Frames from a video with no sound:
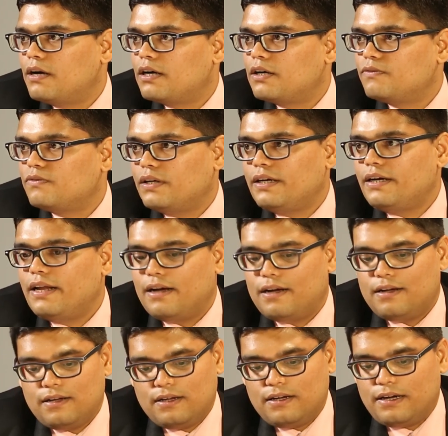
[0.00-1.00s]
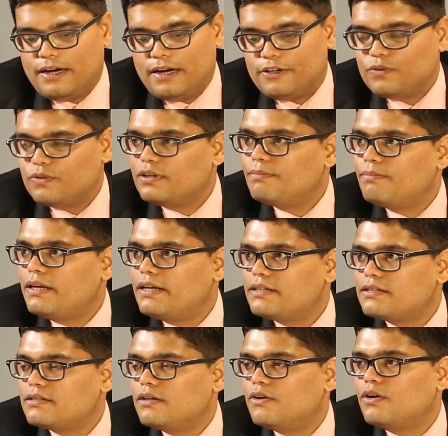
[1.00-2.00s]
part of the India, and to
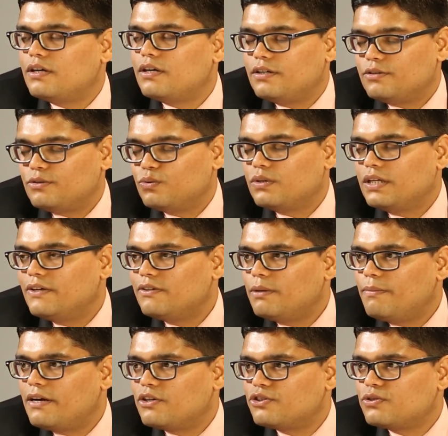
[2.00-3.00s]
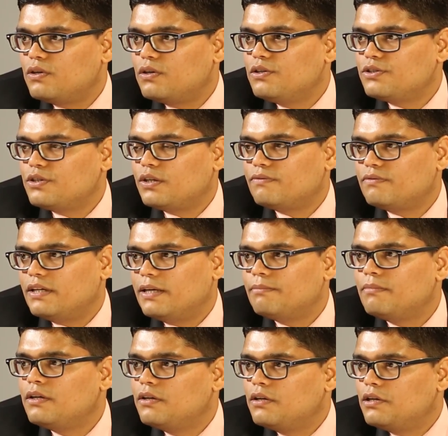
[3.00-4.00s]
replace or to give the better solution of
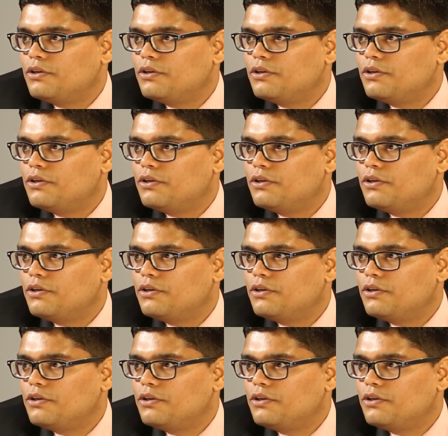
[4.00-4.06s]
them,